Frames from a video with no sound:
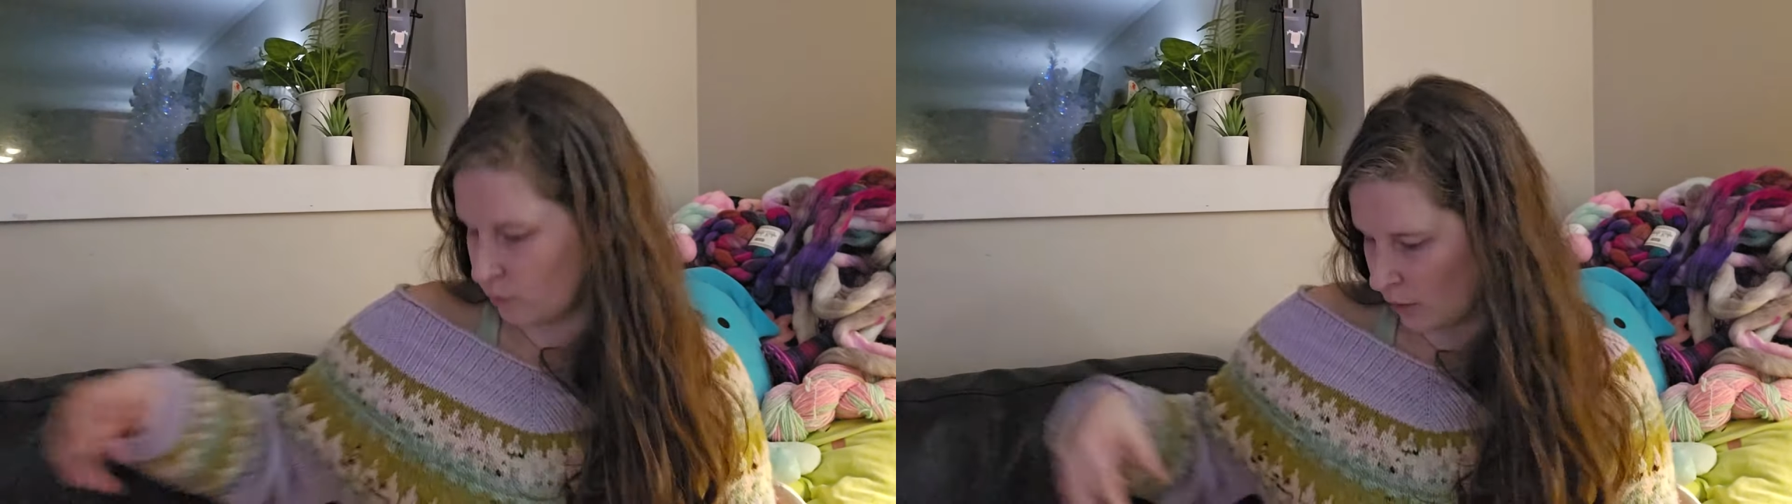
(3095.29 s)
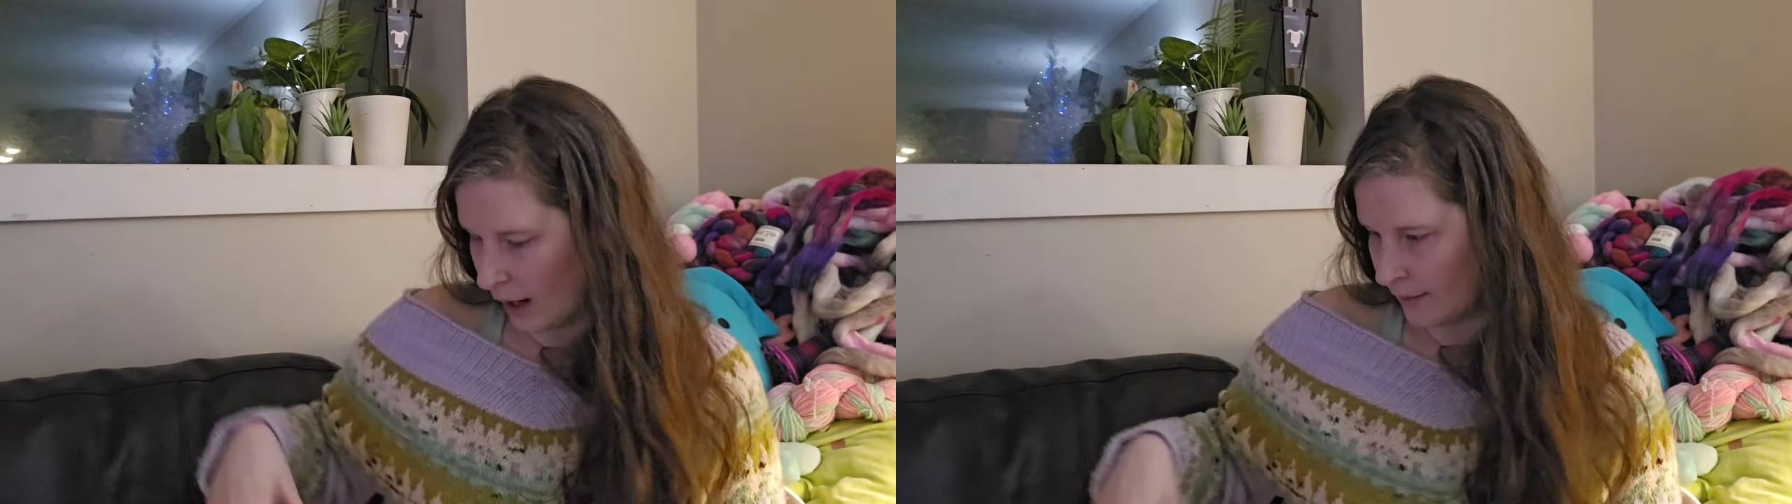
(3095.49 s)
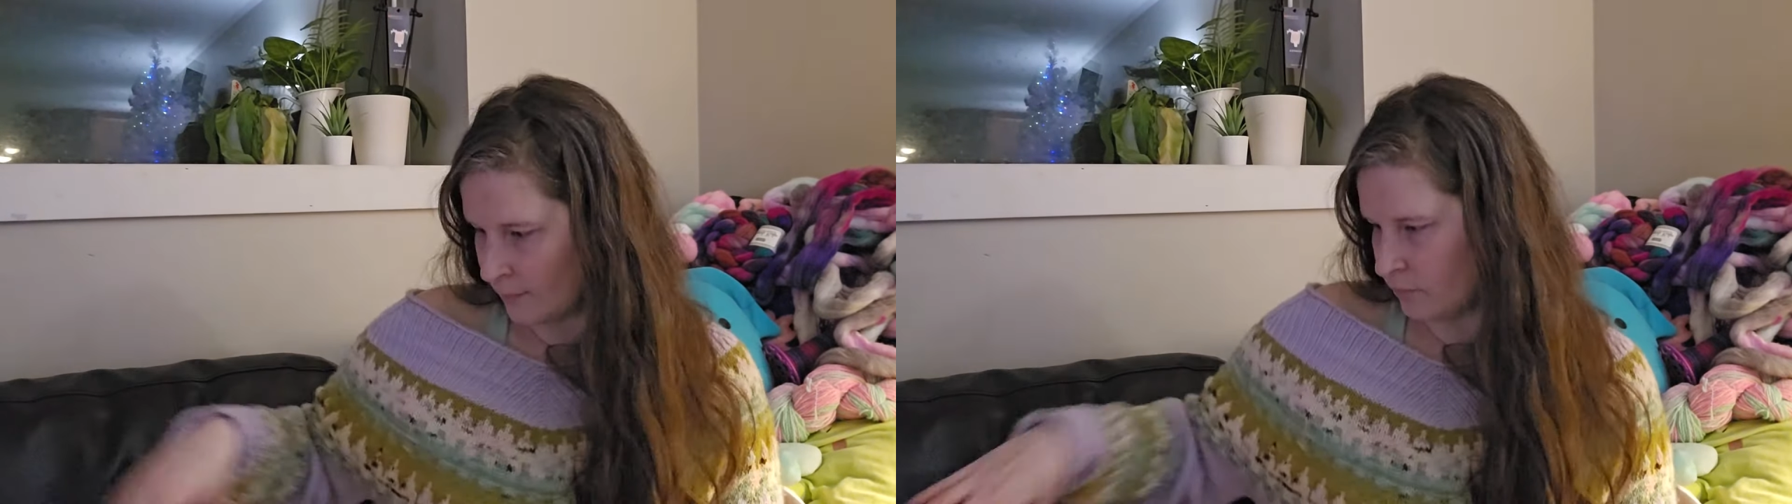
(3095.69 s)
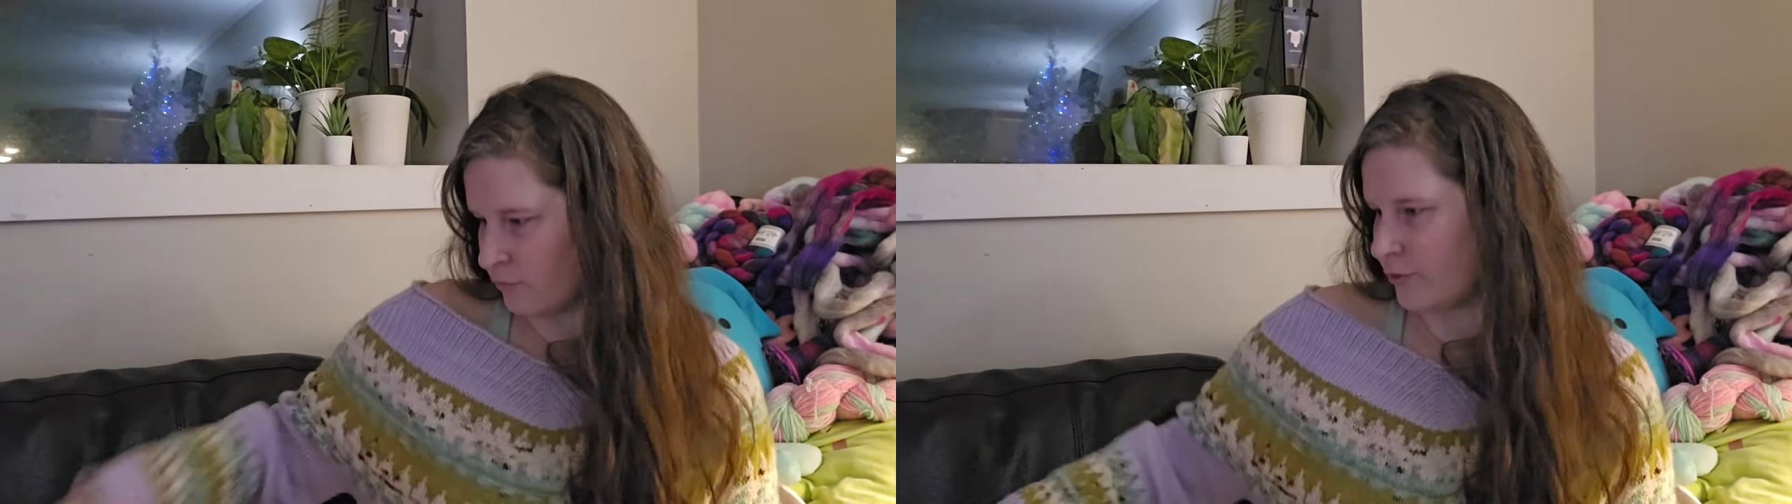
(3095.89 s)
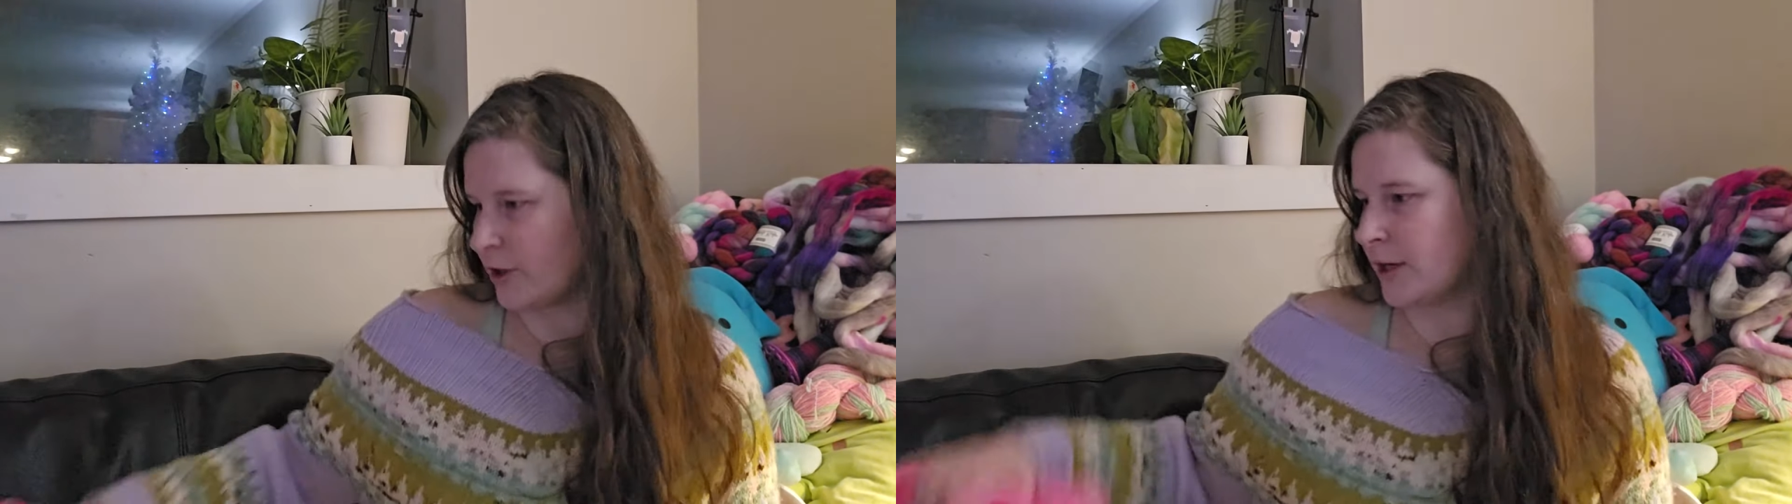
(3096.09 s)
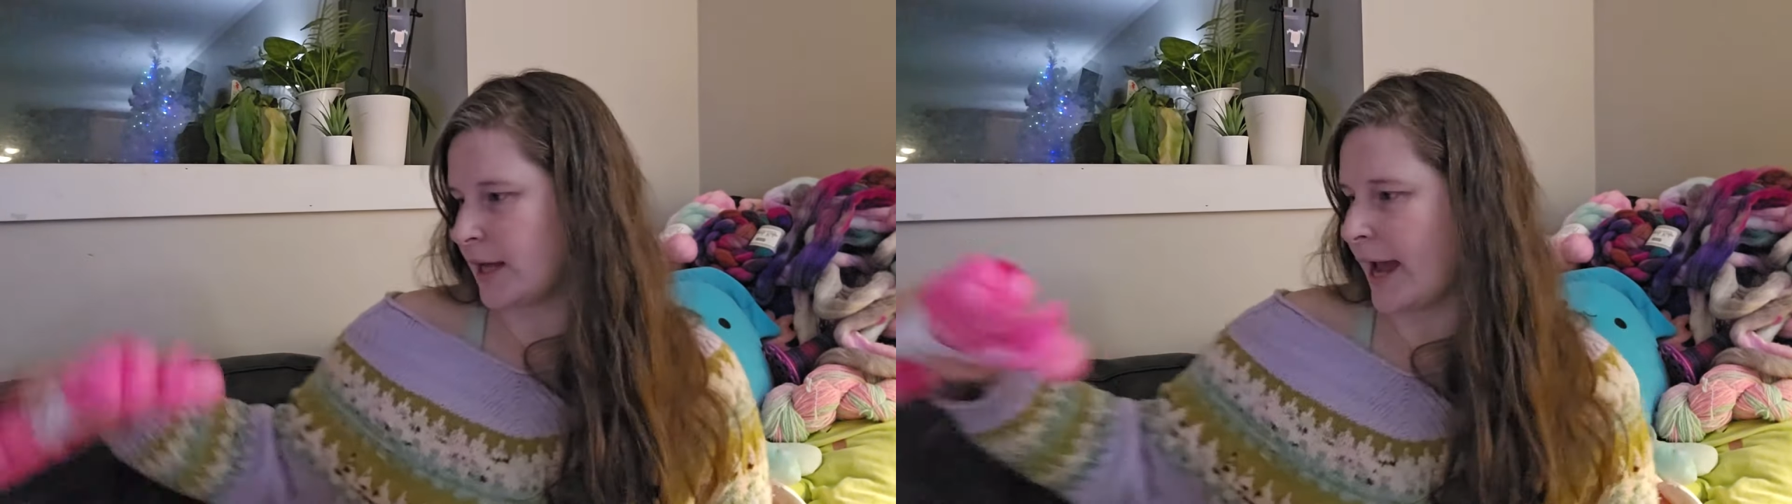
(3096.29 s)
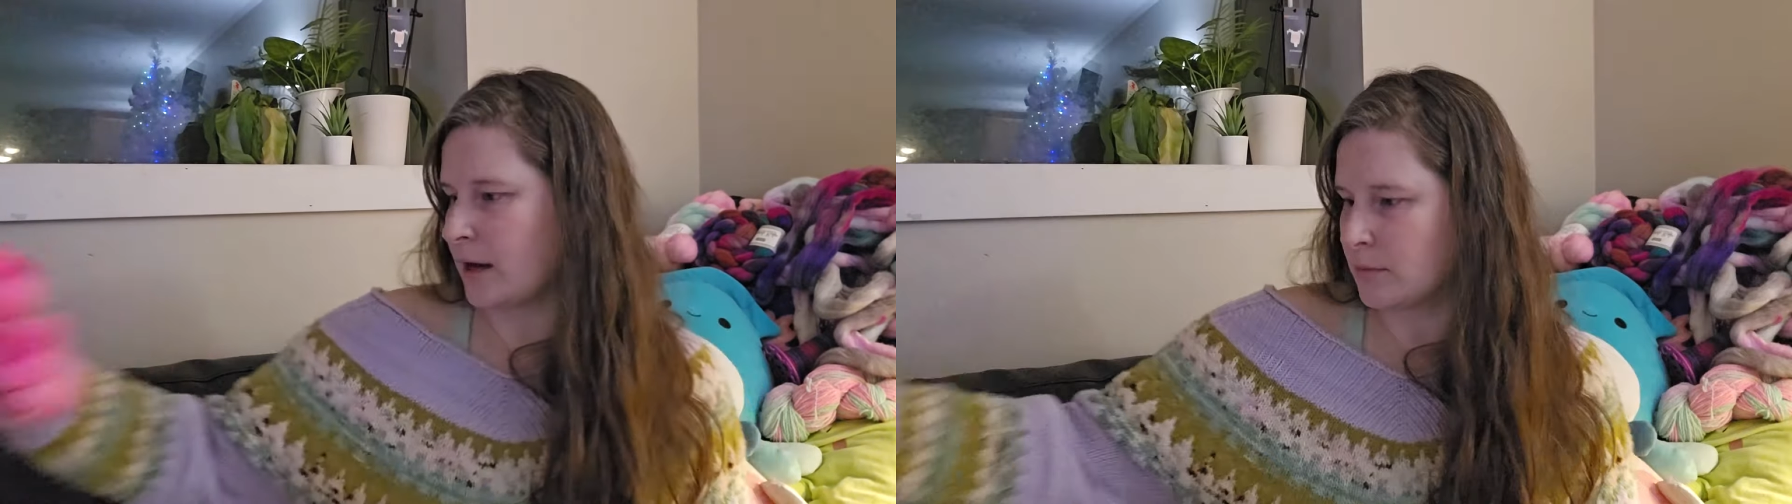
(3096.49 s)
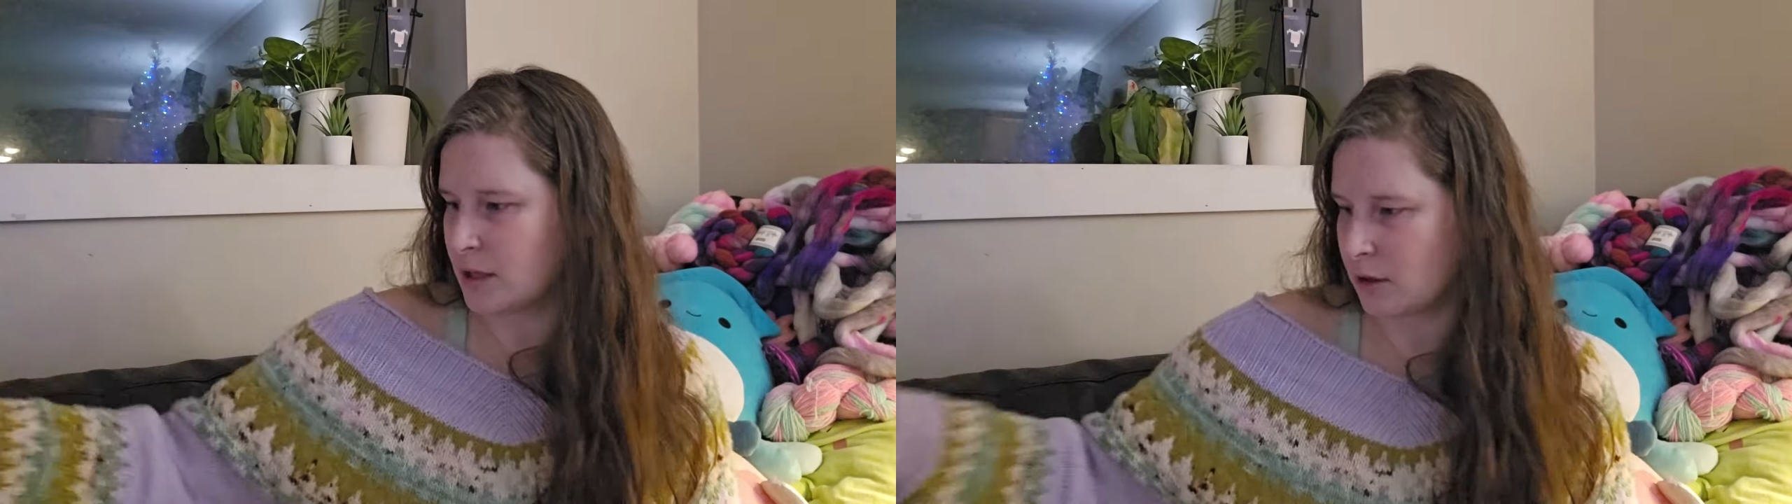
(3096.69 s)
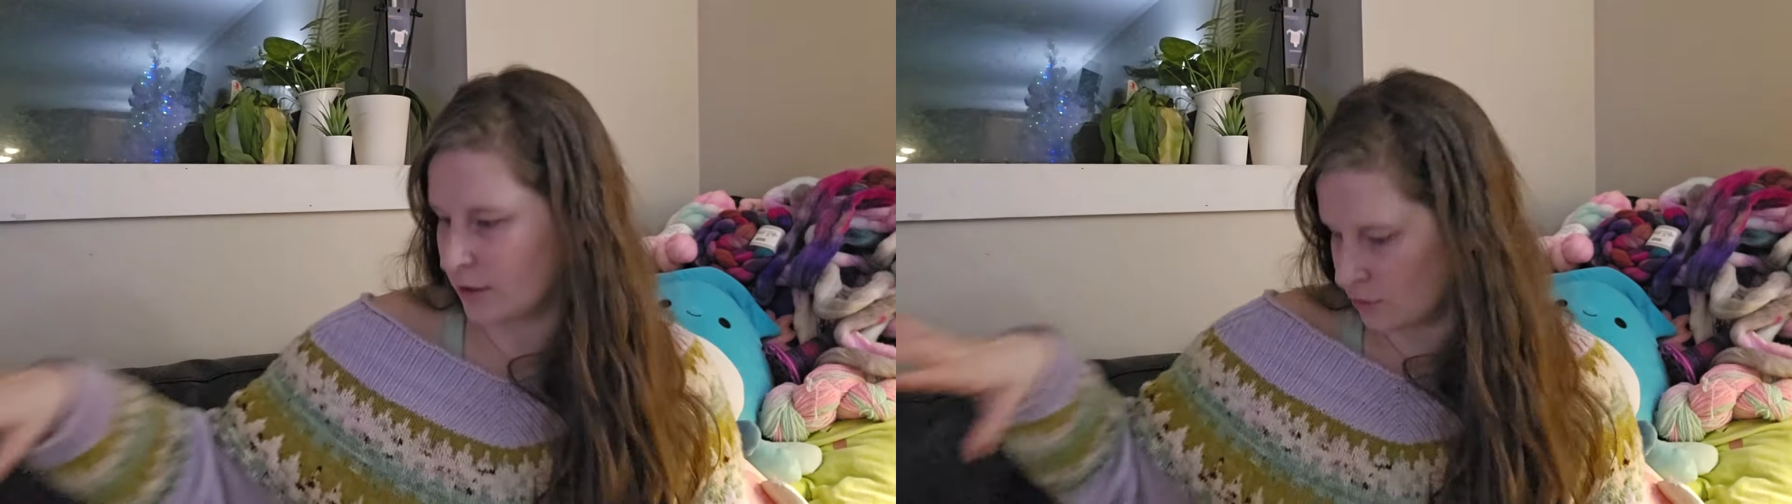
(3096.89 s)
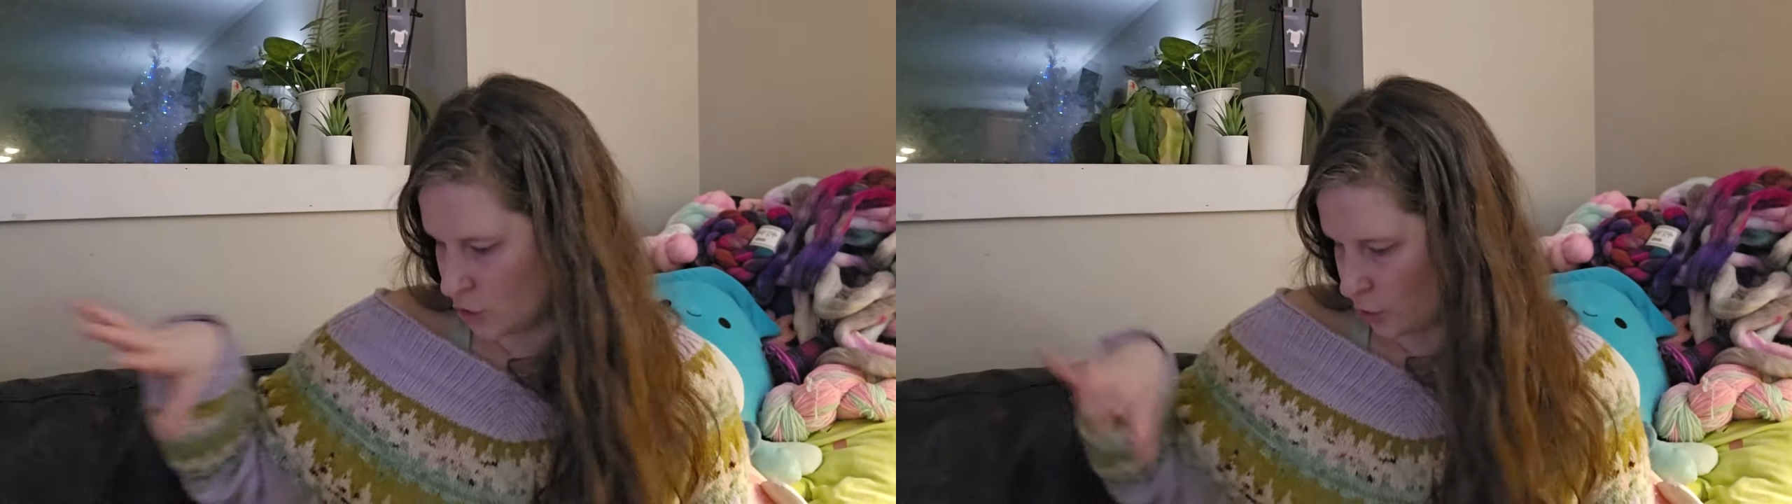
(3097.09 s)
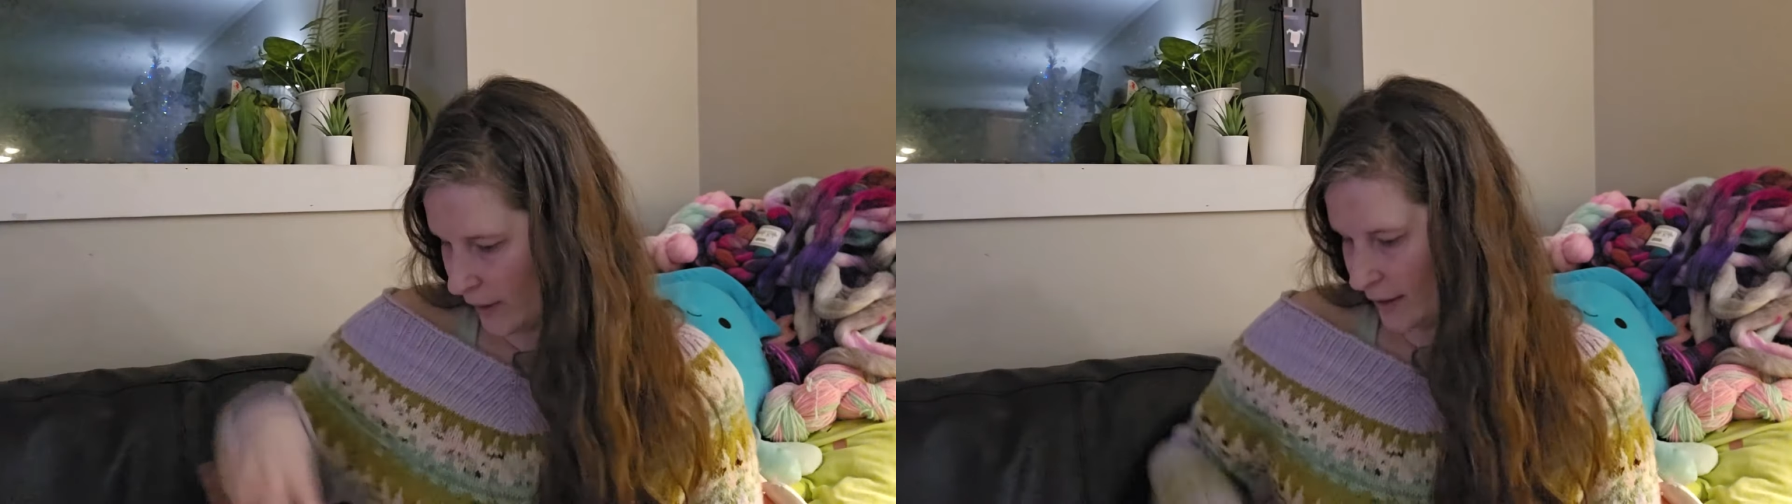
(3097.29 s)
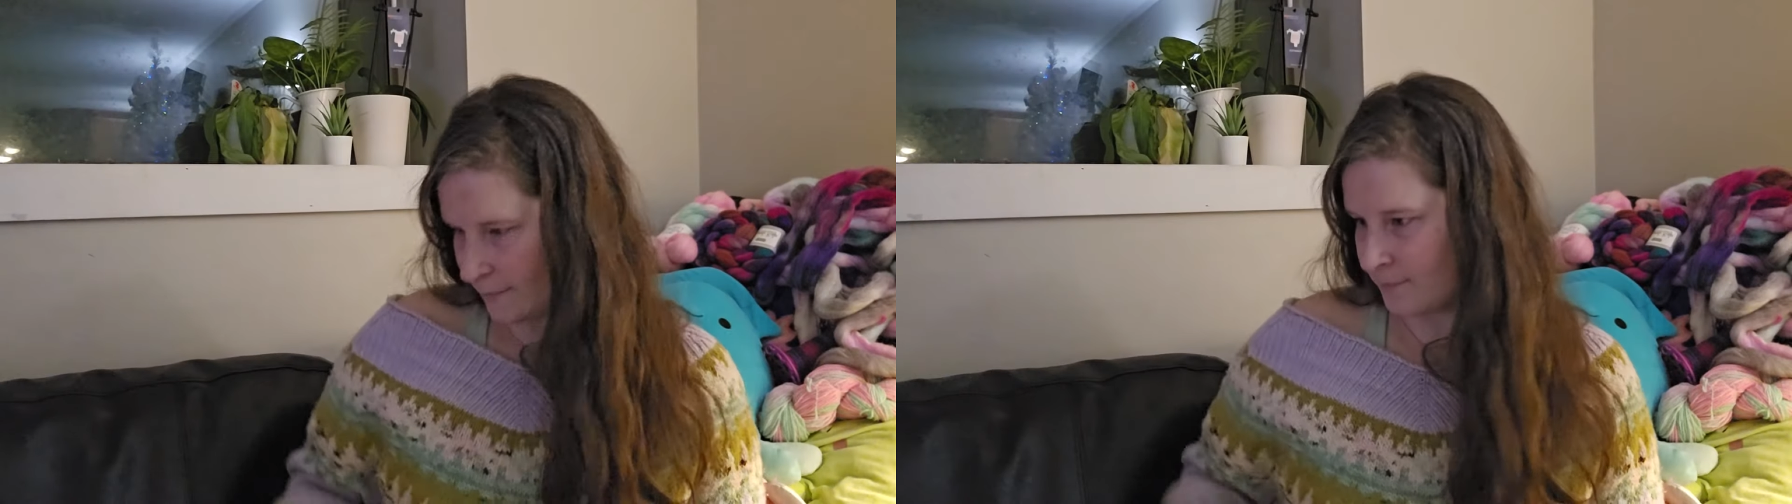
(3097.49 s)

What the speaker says: I'm very adamant on doing,